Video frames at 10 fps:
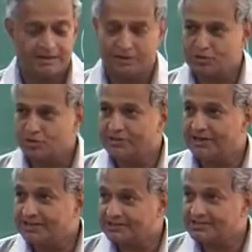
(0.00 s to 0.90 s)
control
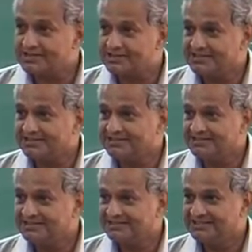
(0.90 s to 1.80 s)
characteristics,
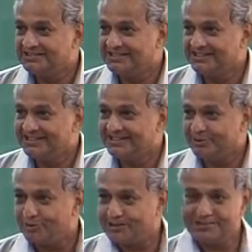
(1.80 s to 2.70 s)

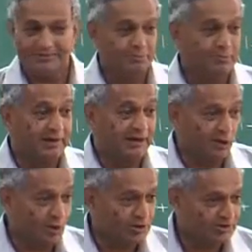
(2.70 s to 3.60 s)
okay, my
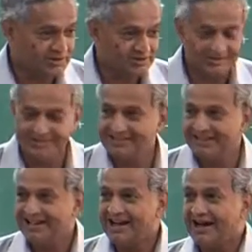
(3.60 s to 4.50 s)
loads,
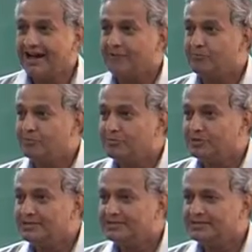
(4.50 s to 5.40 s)
hub
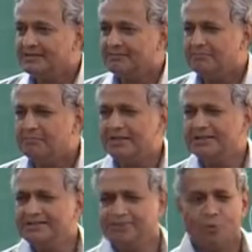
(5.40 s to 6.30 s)
movement,
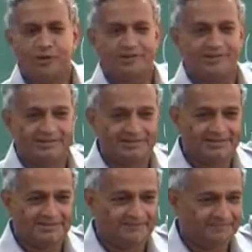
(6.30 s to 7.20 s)
many quantities.
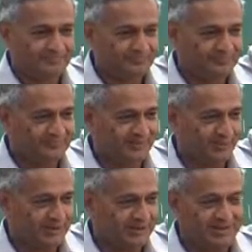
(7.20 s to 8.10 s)

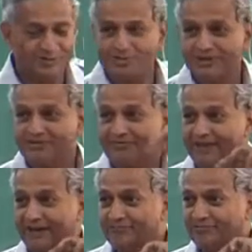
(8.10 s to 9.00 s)
Okay. That is why the
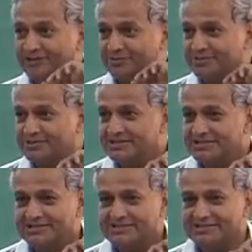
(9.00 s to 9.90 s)
flap
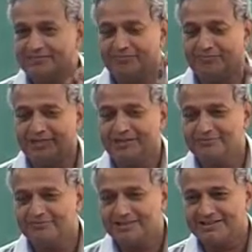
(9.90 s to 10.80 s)
frequency is a
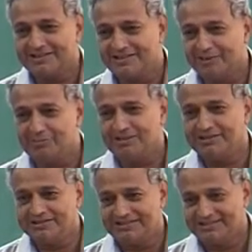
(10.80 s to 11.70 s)
very dominant